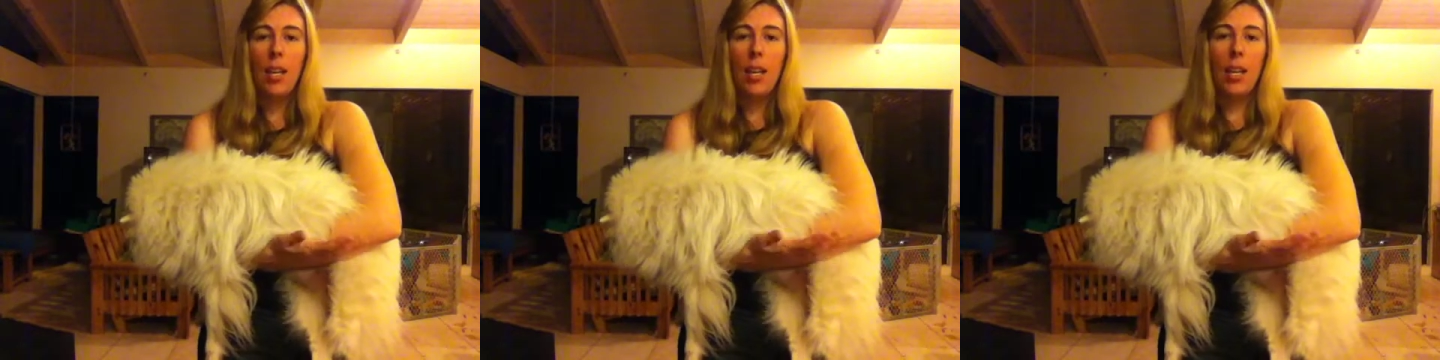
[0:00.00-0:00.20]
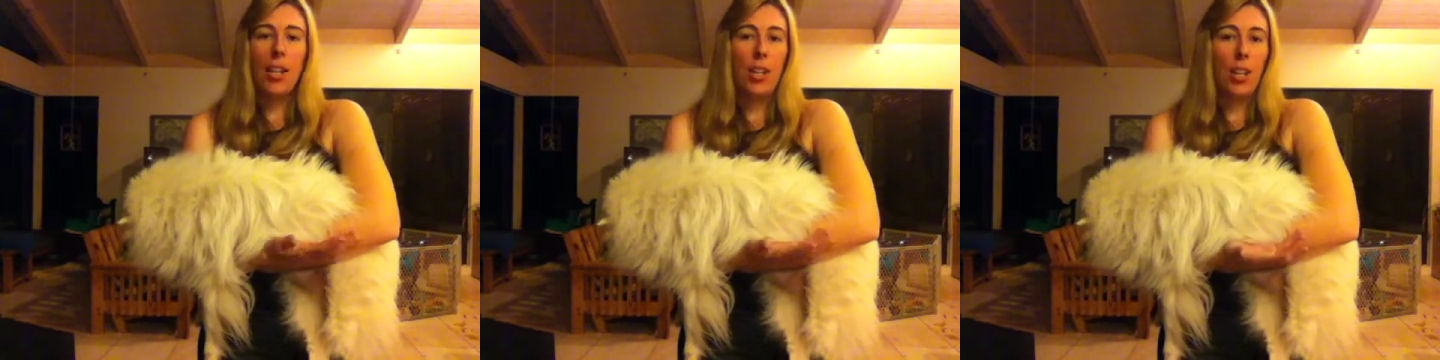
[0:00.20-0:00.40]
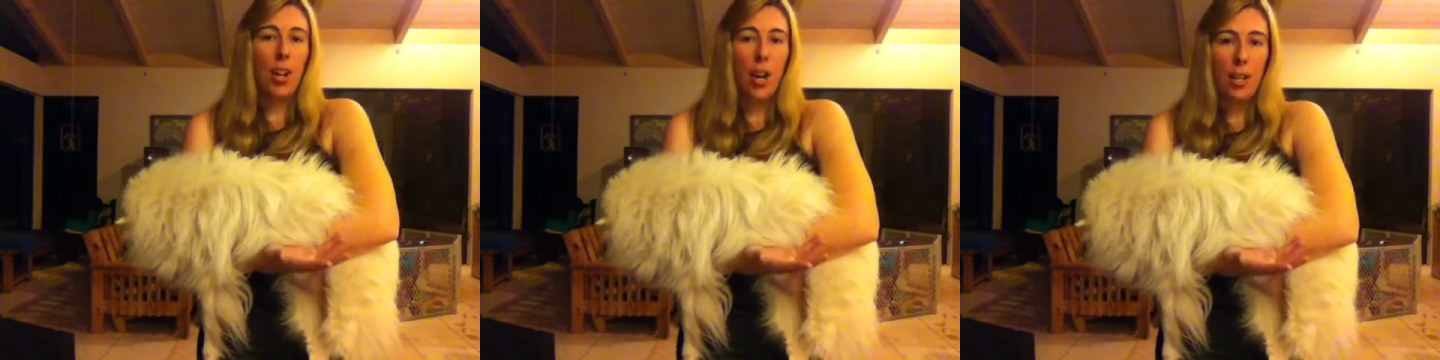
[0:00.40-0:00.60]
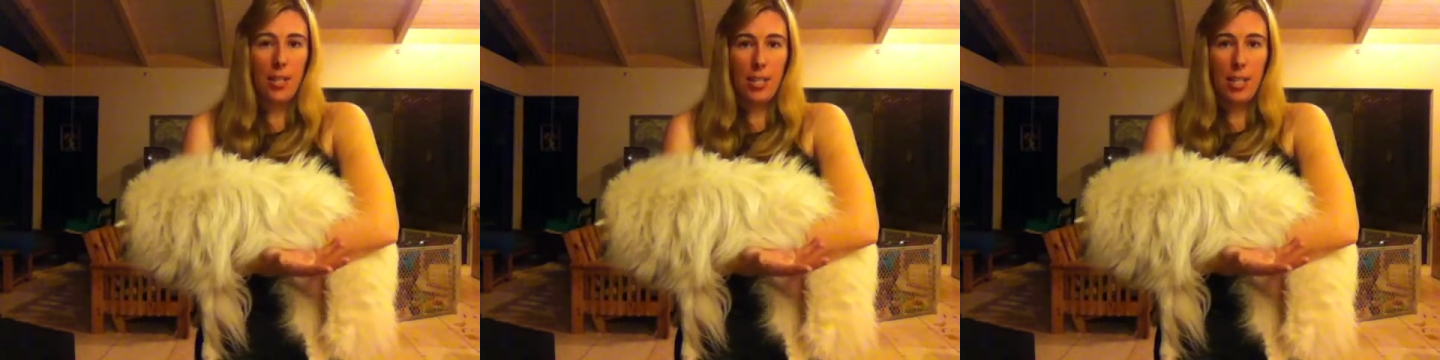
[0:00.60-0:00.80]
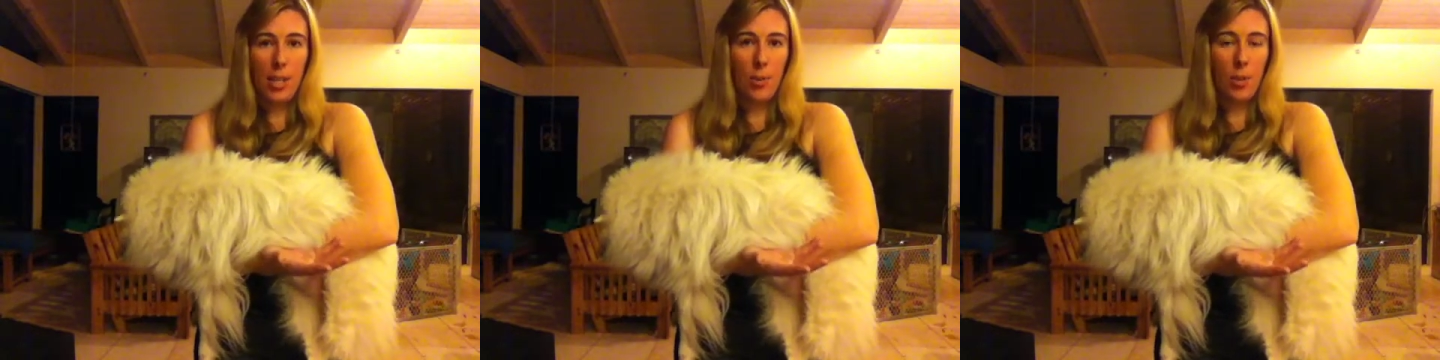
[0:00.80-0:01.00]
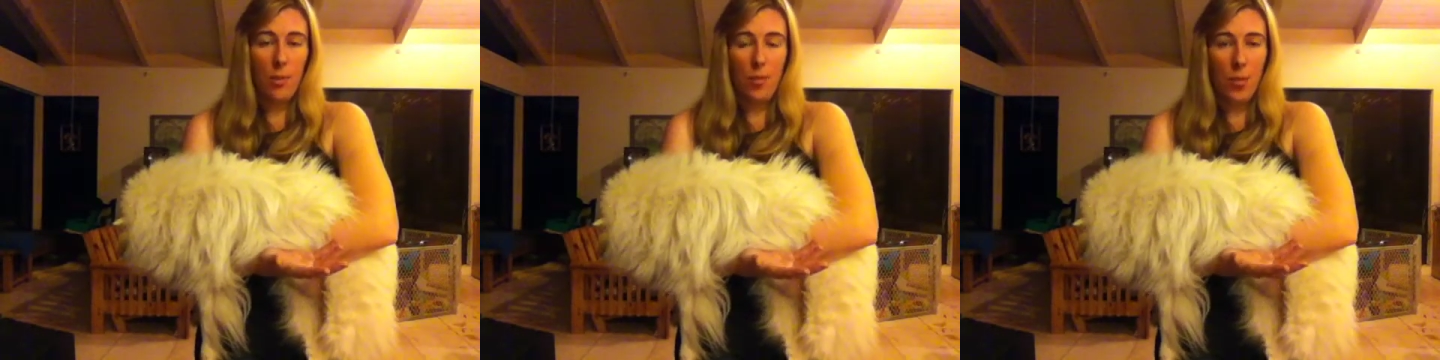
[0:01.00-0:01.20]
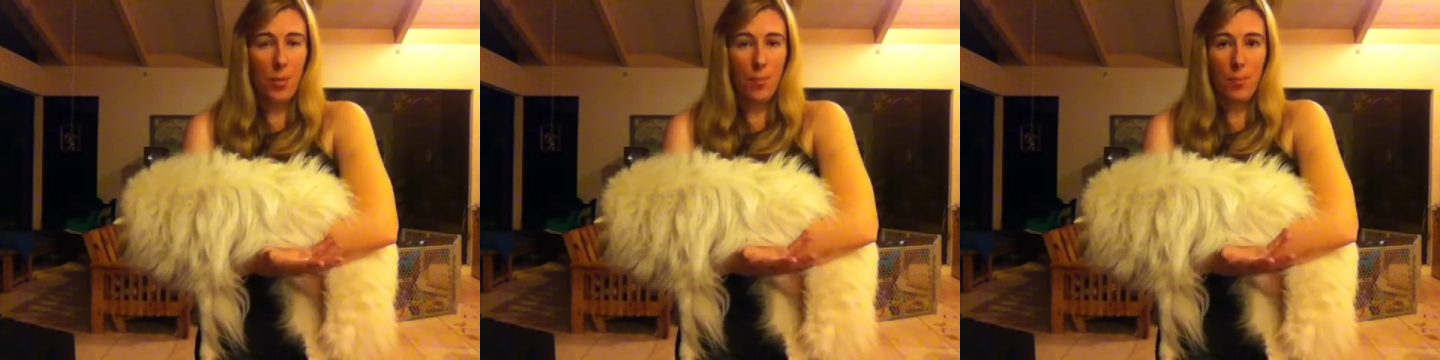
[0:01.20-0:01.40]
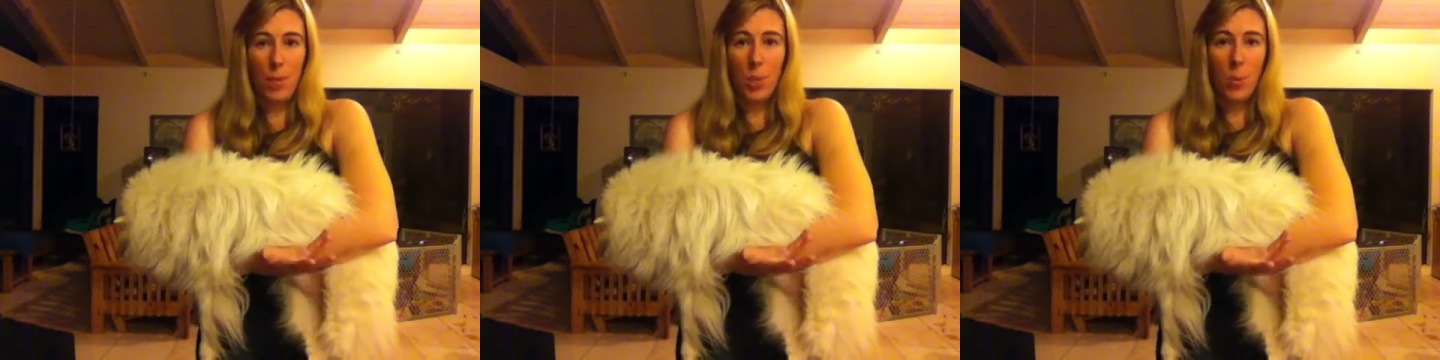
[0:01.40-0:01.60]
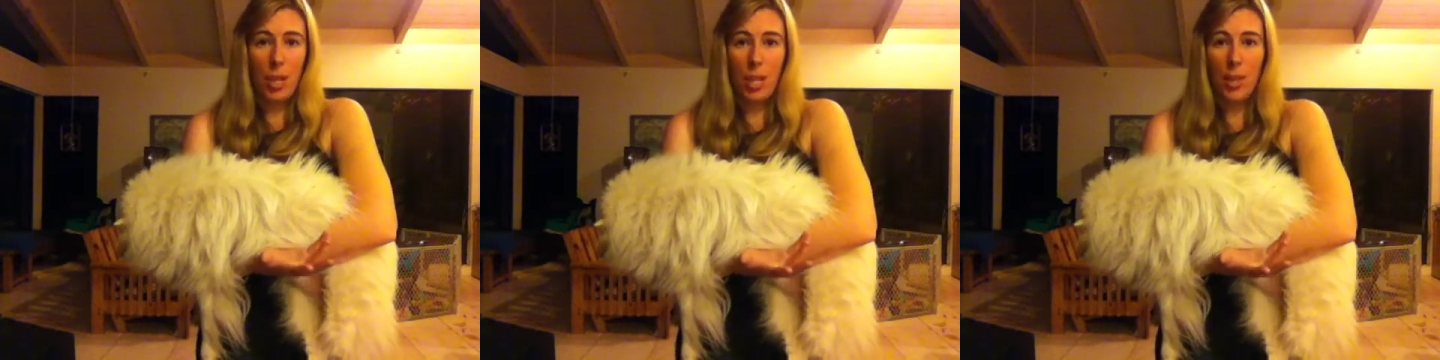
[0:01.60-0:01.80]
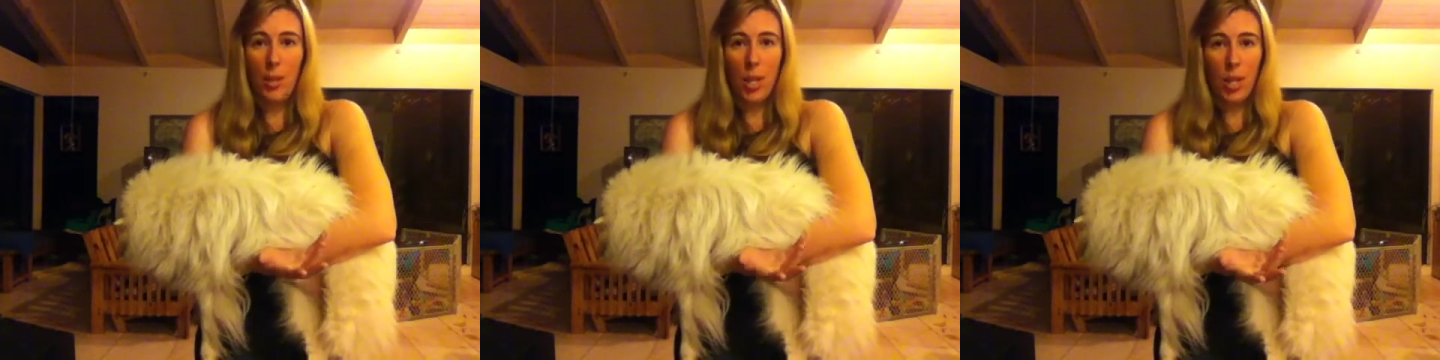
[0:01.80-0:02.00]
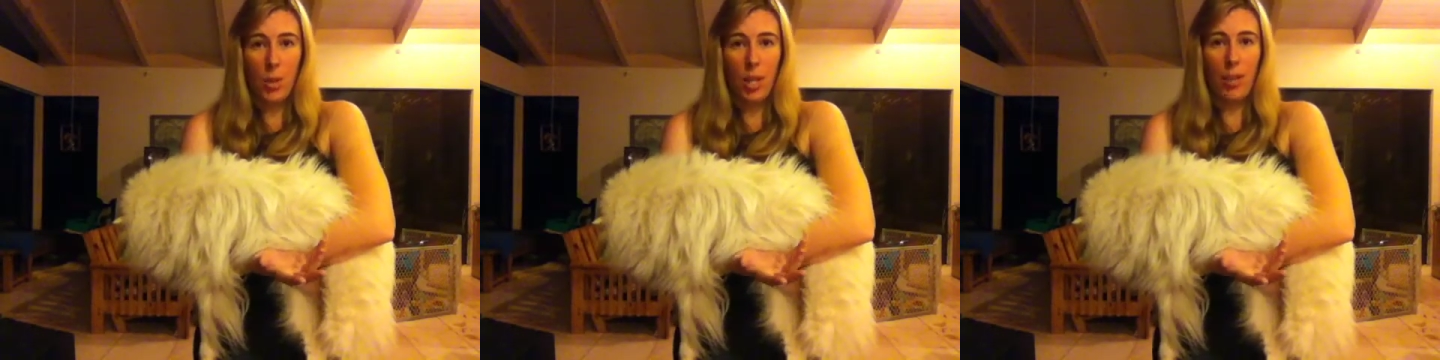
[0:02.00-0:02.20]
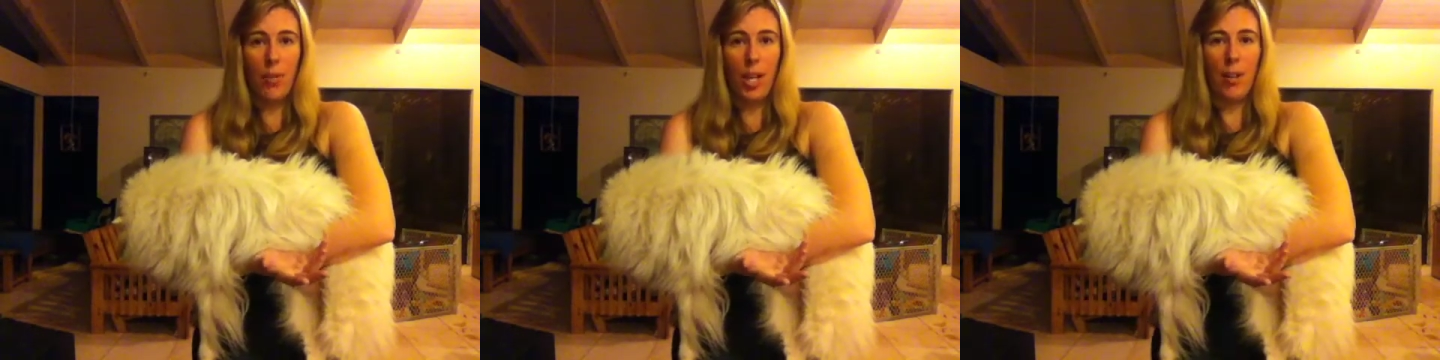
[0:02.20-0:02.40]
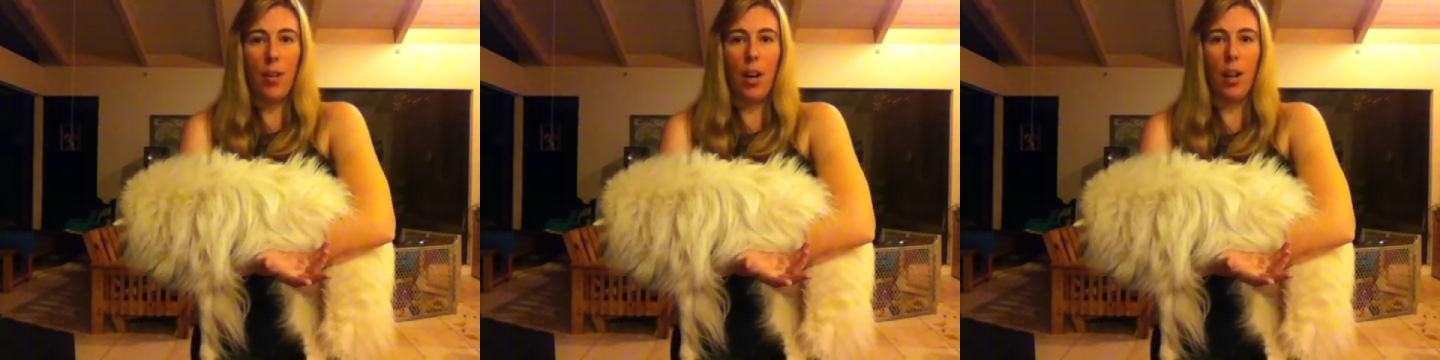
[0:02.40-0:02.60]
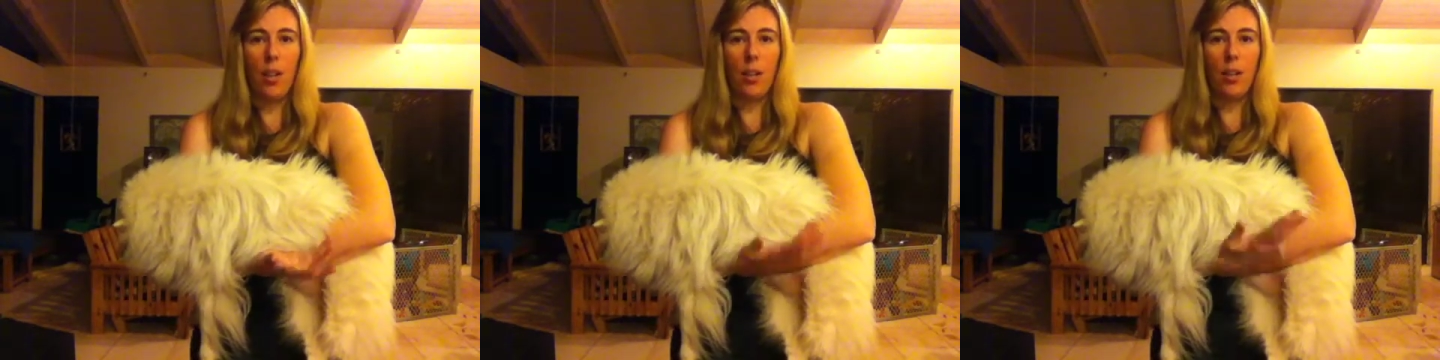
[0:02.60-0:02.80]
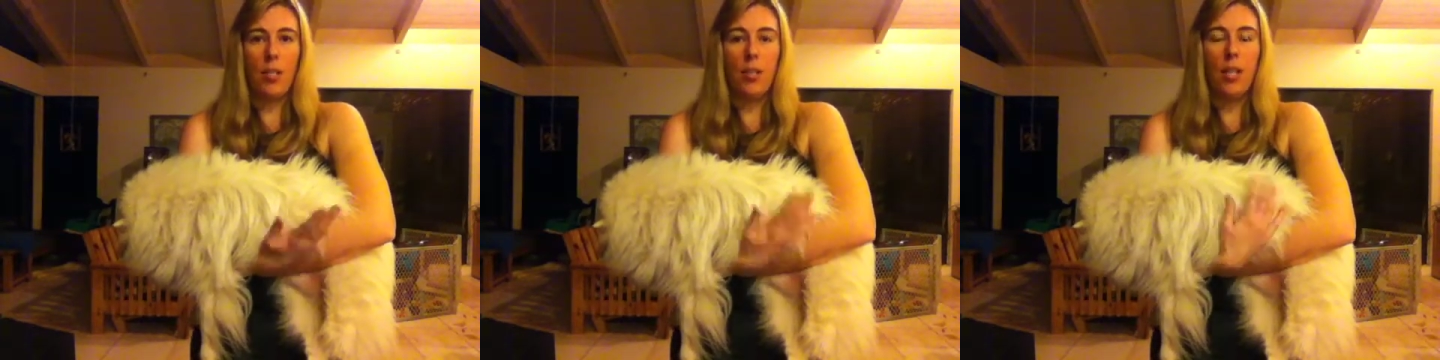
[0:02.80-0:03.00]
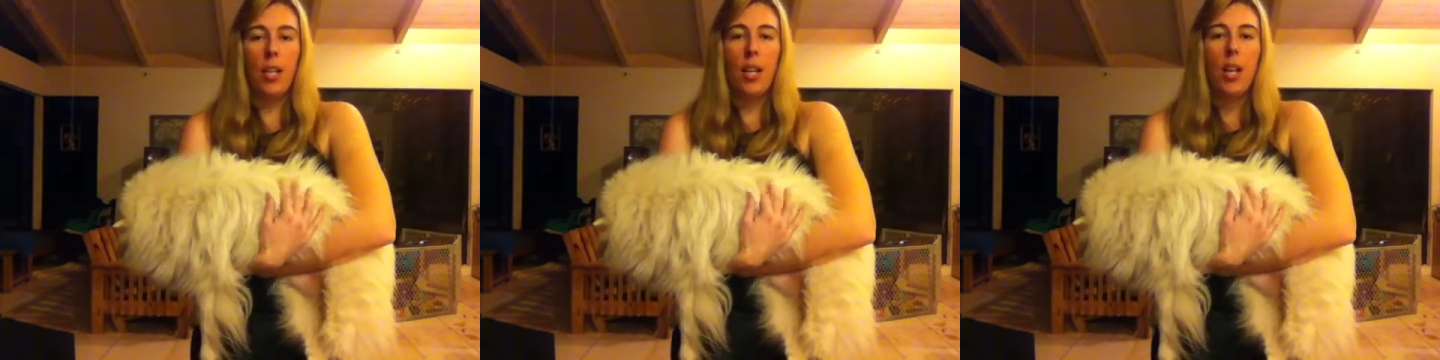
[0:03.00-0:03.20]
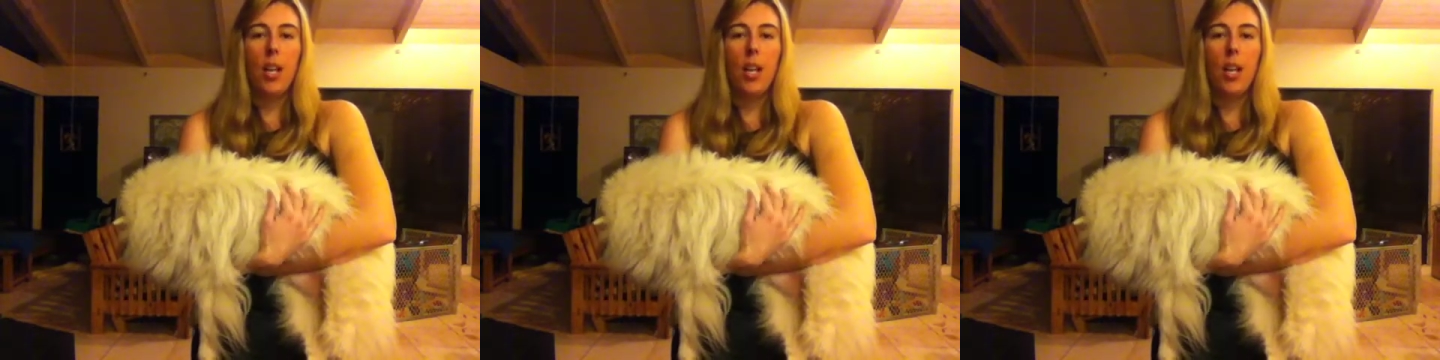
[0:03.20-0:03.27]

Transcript: it could cost anywhere from $23 to $25.